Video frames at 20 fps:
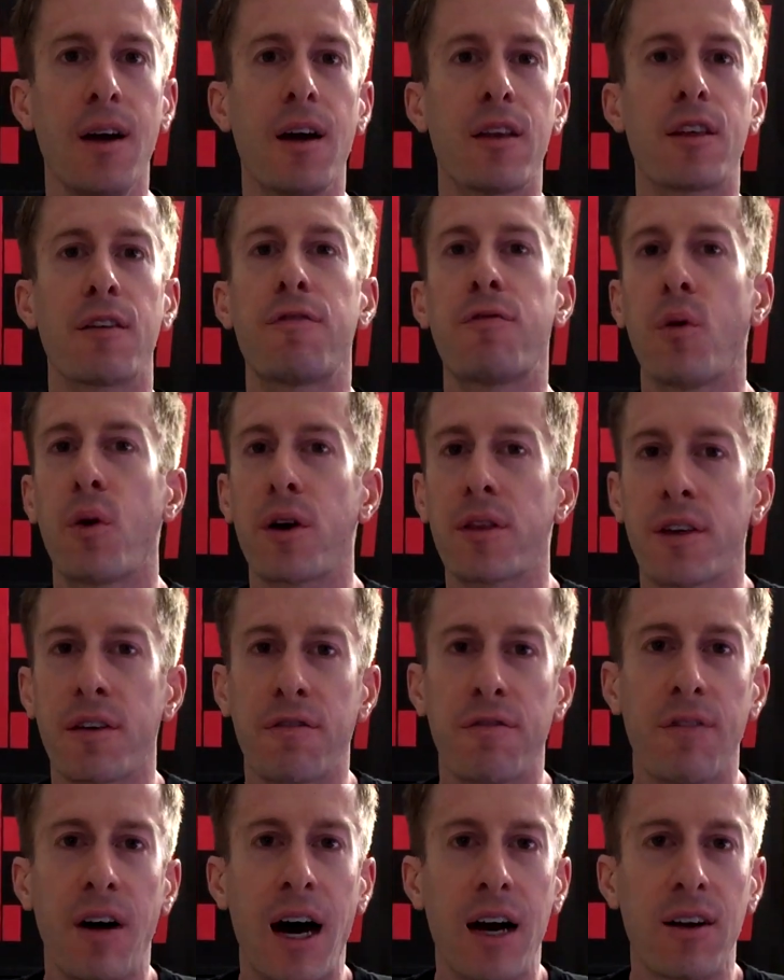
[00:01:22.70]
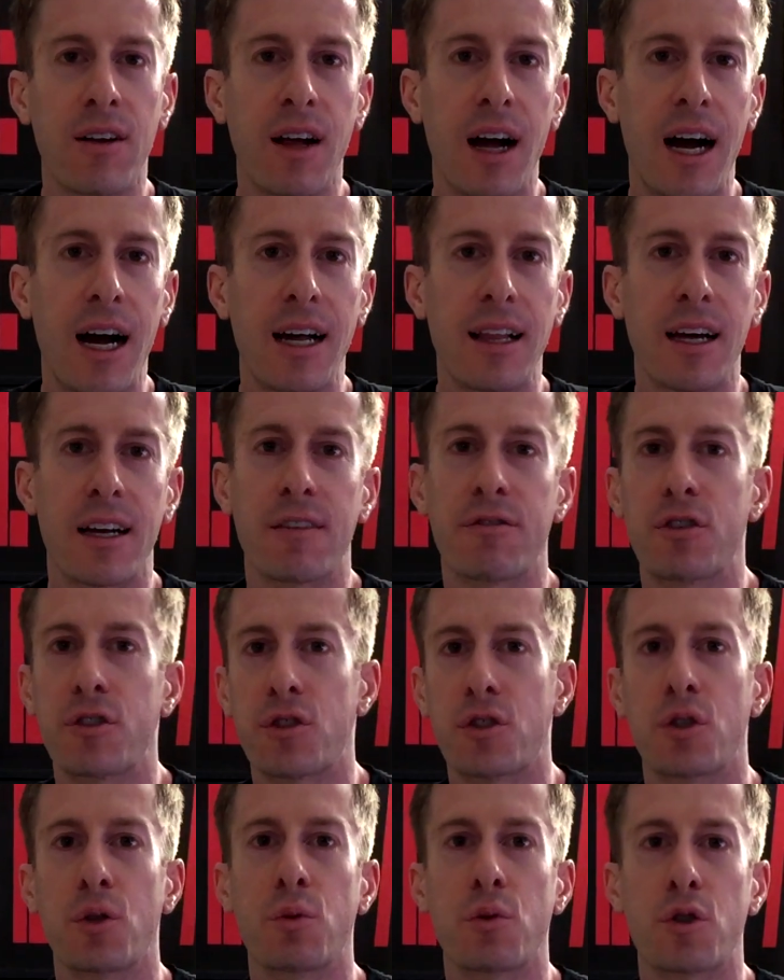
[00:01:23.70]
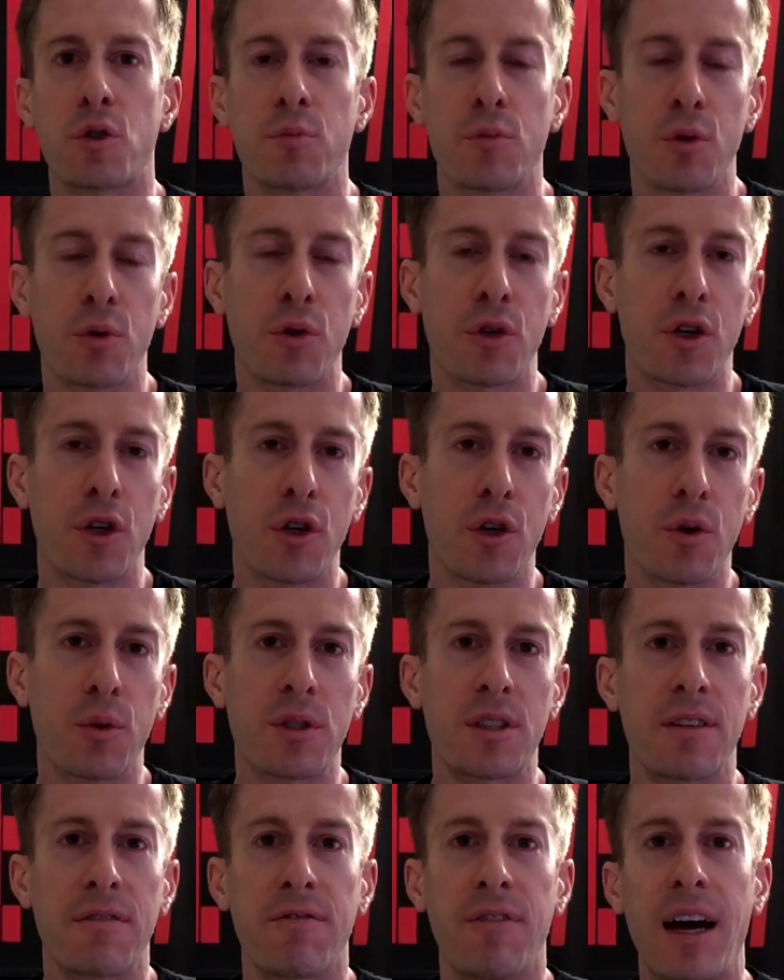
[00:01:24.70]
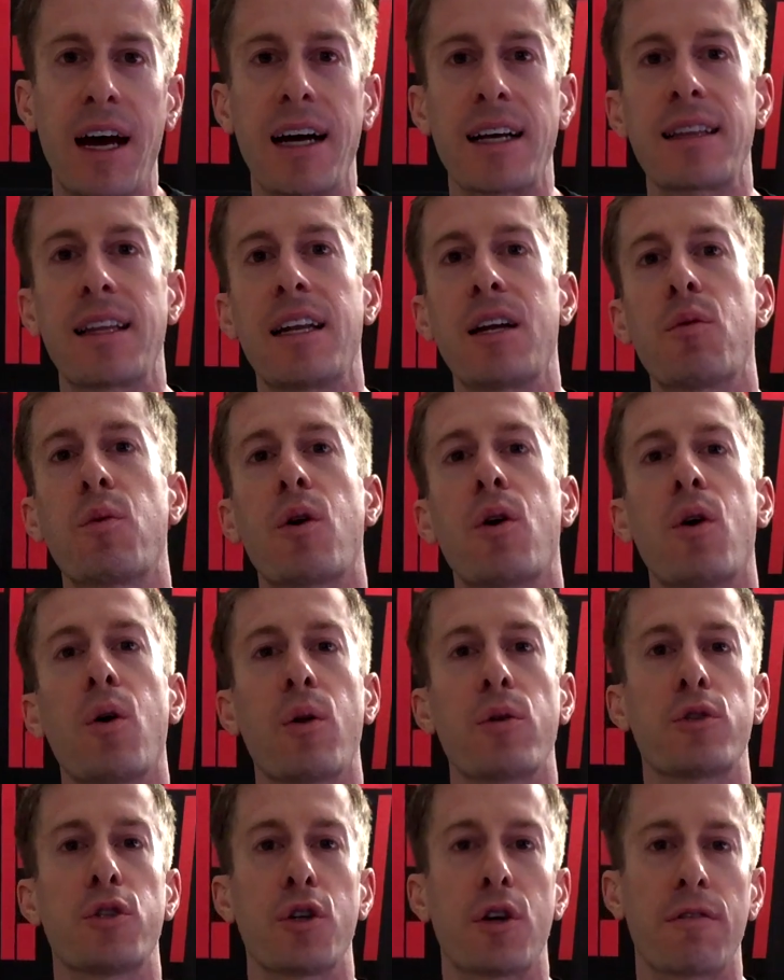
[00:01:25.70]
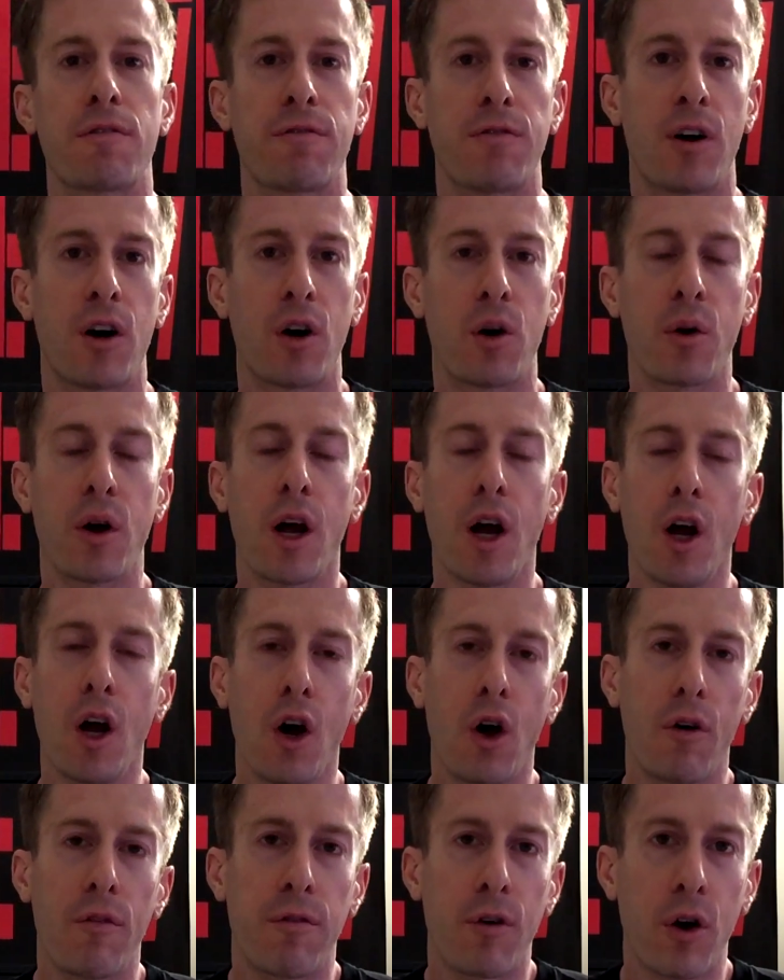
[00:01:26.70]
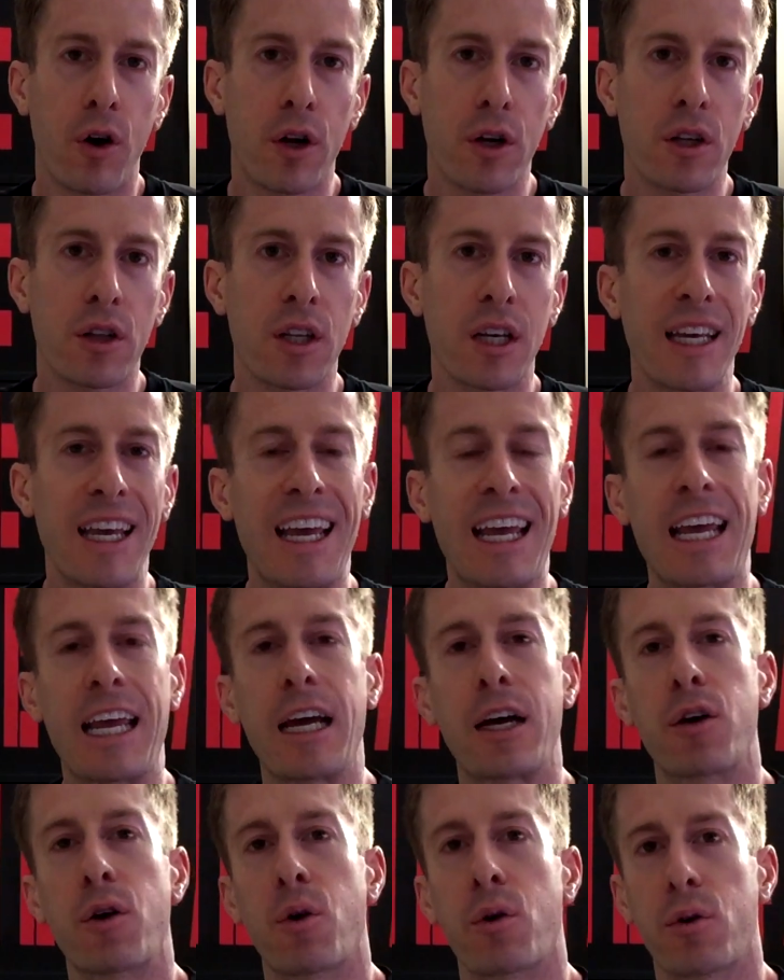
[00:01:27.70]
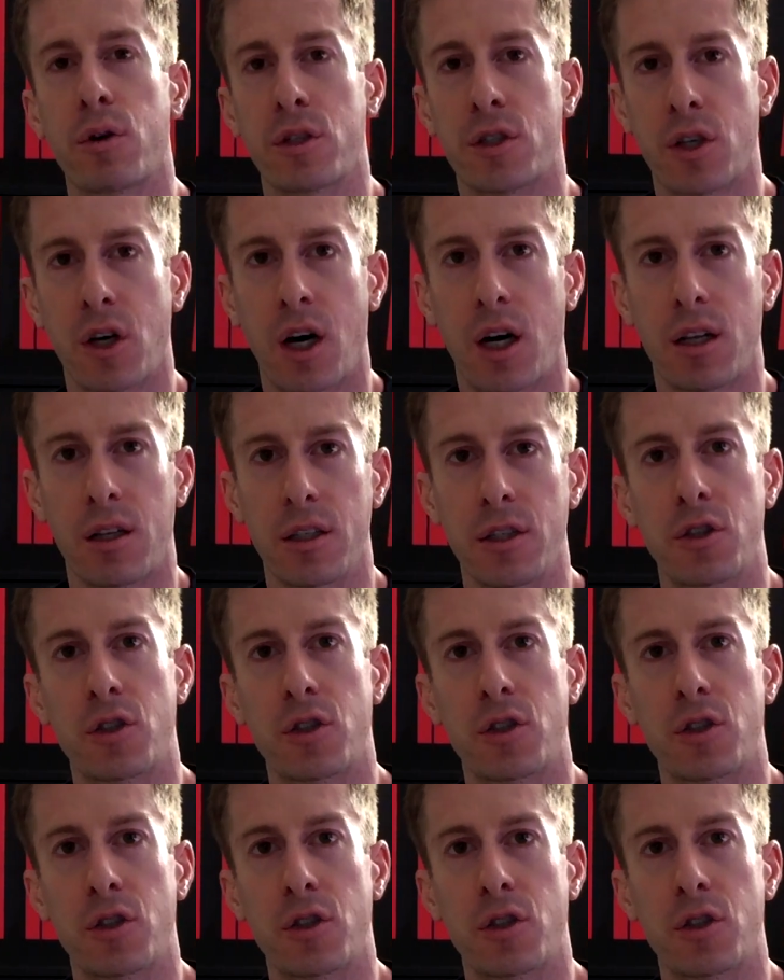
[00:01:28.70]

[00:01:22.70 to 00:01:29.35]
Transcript: The fourth and final highlight of the Zhyiun Smooth Q is the fact that it will hold your phone vertically and horizontally.